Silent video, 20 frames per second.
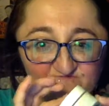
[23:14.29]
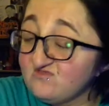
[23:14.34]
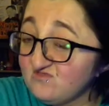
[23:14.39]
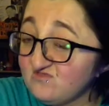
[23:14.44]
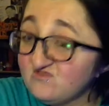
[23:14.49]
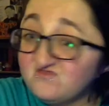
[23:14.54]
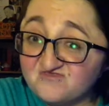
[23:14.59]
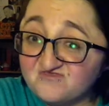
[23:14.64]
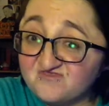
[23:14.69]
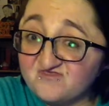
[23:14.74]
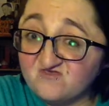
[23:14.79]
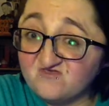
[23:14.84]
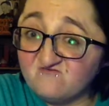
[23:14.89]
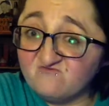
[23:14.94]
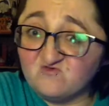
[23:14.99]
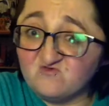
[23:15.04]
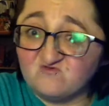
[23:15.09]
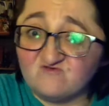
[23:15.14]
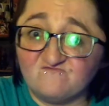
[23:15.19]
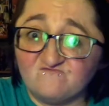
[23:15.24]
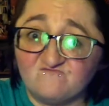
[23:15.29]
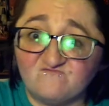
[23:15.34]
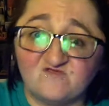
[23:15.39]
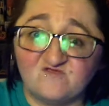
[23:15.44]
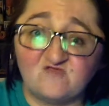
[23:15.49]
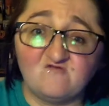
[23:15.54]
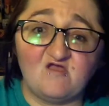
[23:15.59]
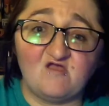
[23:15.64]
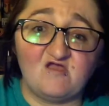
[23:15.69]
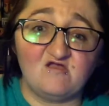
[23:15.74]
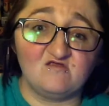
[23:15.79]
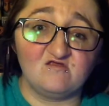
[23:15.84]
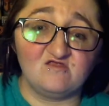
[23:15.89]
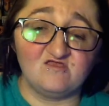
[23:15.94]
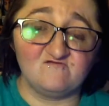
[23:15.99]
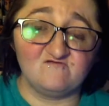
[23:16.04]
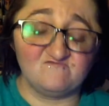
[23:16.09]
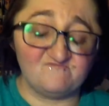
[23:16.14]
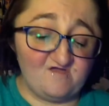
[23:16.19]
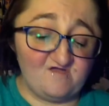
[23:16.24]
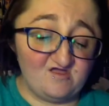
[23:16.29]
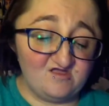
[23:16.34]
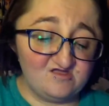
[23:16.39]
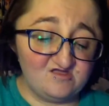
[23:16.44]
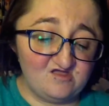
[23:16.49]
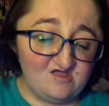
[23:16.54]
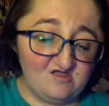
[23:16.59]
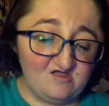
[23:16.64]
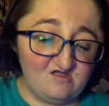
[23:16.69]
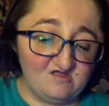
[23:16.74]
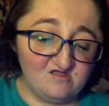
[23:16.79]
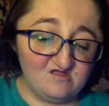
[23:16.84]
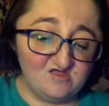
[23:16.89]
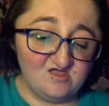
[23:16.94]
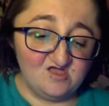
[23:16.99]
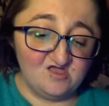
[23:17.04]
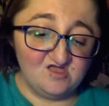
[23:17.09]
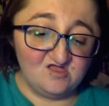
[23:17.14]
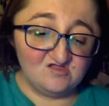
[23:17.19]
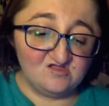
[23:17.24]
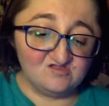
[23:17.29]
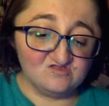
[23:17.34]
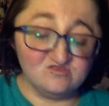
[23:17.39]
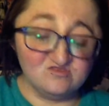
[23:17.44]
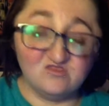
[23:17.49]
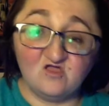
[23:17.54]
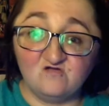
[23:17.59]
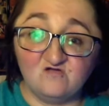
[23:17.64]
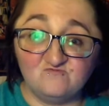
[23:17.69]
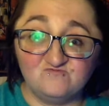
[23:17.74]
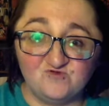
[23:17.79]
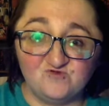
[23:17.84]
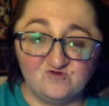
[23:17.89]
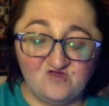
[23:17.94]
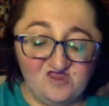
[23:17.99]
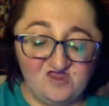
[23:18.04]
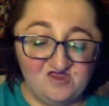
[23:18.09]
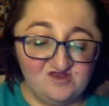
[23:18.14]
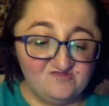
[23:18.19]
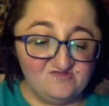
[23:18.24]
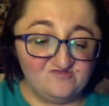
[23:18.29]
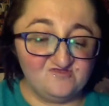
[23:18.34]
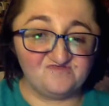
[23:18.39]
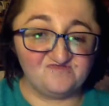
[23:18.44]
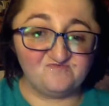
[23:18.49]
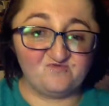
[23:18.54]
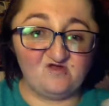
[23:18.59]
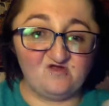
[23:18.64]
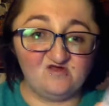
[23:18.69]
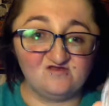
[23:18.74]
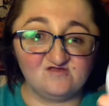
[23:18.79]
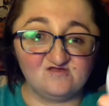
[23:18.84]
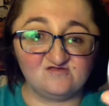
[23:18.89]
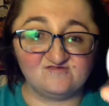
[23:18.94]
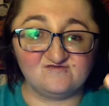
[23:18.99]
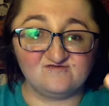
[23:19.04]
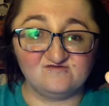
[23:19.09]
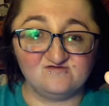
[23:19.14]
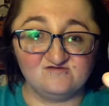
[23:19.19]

Let's see if you can figure out if I loved or hated this product.